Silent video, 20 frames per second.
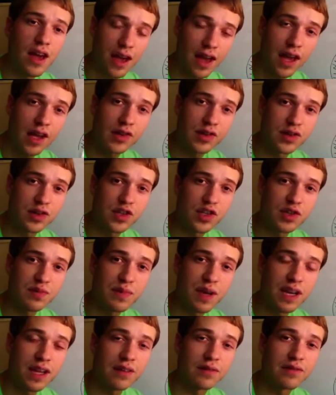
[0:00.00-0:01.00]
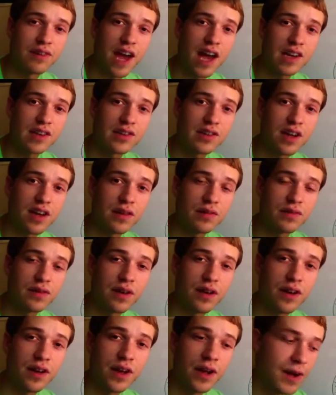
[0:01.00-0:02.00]
isn't spinning fast enough.
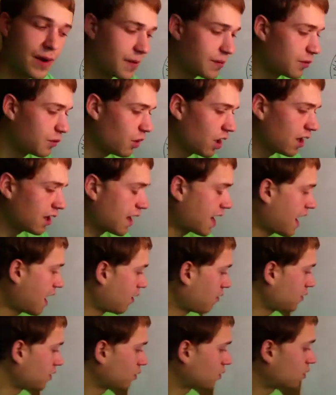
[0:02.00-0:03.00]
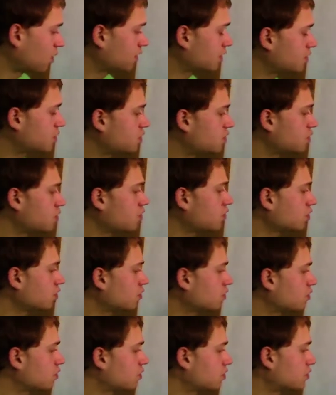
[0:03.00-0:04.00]
Well, how in the world do
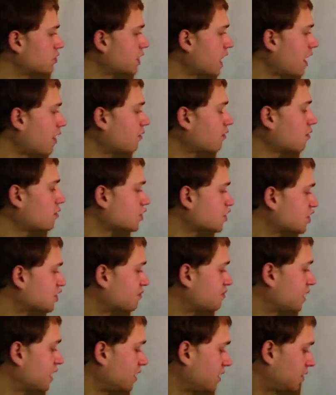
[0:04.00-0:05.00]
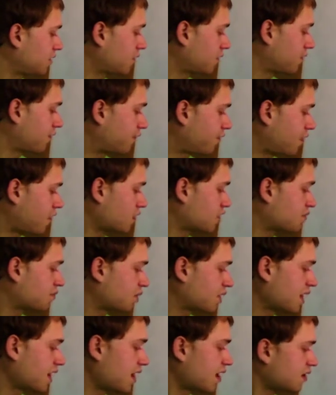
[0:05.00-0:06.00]
your gyros spin in the first
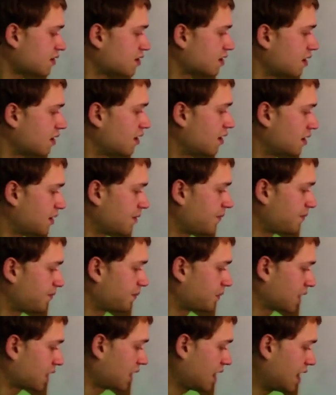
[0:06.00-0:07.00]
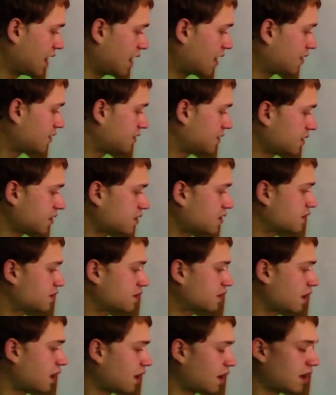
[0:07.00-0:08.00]
place? And this
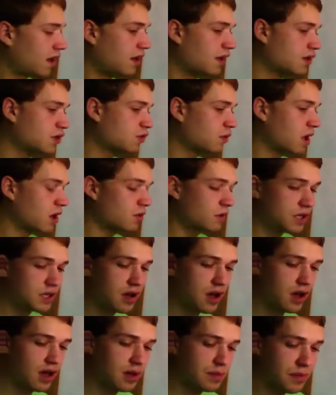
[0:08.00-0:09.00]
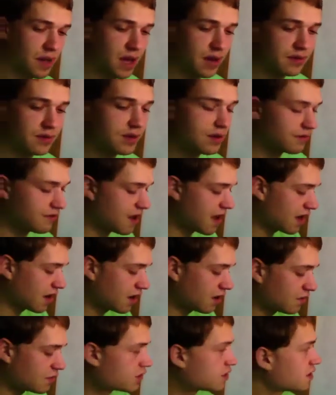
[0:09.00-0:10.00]
is where we talk about the
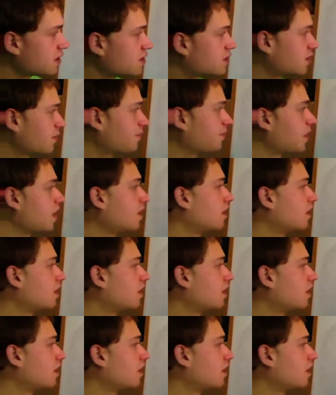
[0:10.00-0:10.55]
vacuum system.